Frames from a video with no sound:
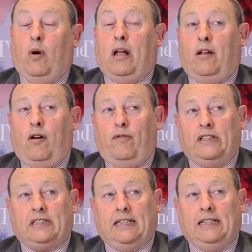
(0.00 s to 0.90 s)
Well,
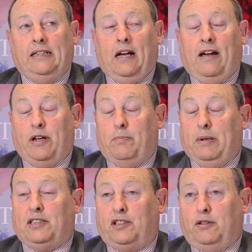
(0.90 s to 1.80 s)
obviously having a
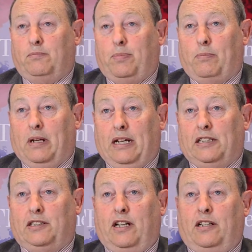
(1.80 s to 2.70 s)
big student
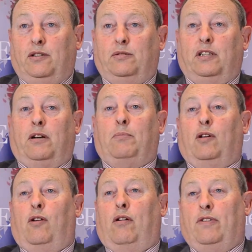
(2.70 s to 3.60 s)
population, that uses up a
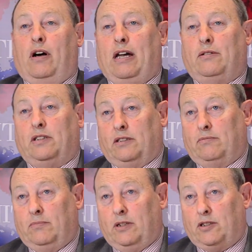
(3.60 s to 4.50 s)
lot of our housing
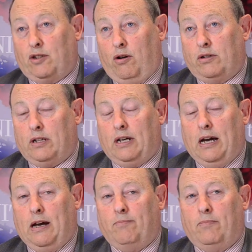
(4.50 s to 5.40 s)
stock.
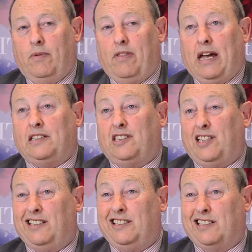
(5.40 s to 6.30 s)
That is
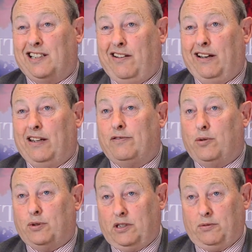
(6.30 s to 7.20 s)
changing slightly, of
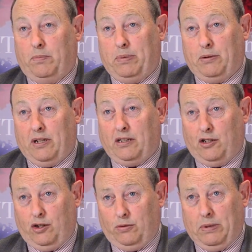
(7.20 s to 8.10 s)
course, because we're building the
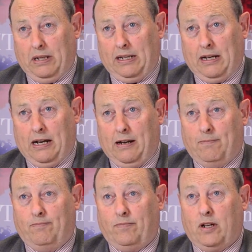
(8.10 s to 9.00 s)
new big
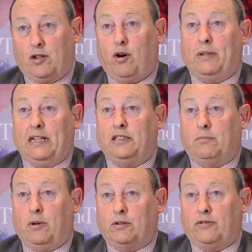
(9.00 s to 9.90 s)
accommodation blocks